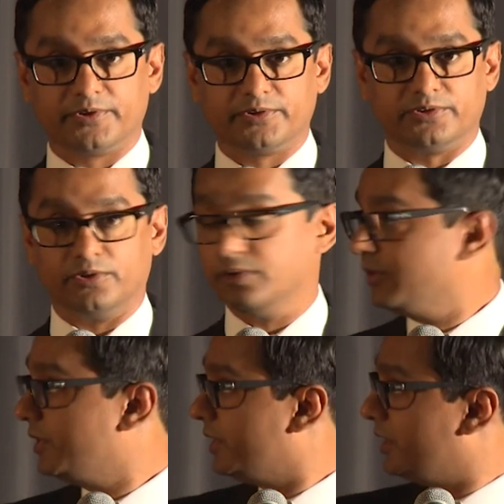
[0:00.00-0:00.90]

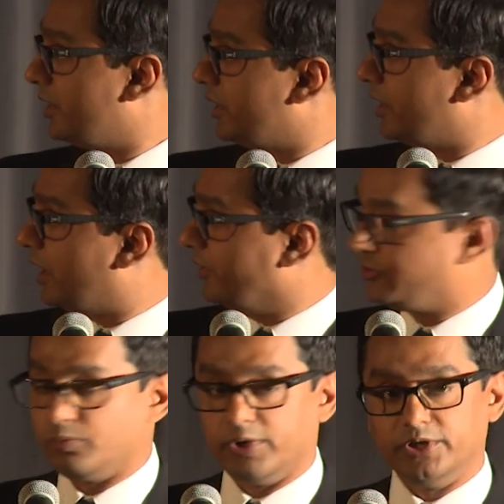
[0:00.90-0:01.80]
So I
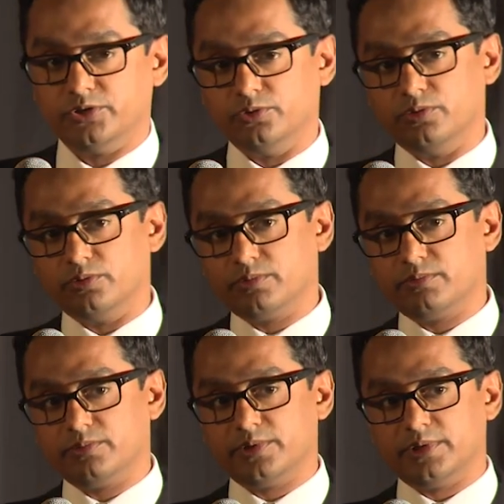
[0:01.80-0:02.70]
just wanted to
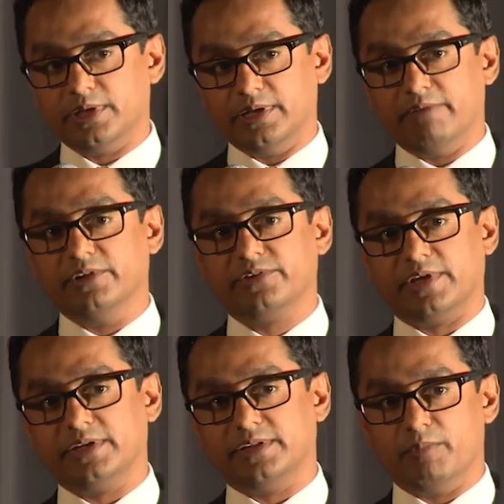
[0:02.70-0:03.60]
level
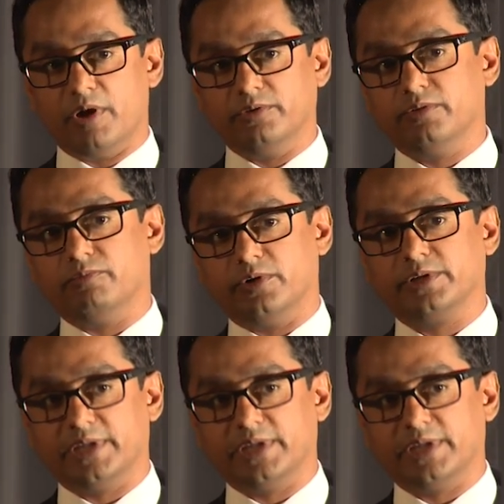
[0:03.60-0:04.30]
set the amount of work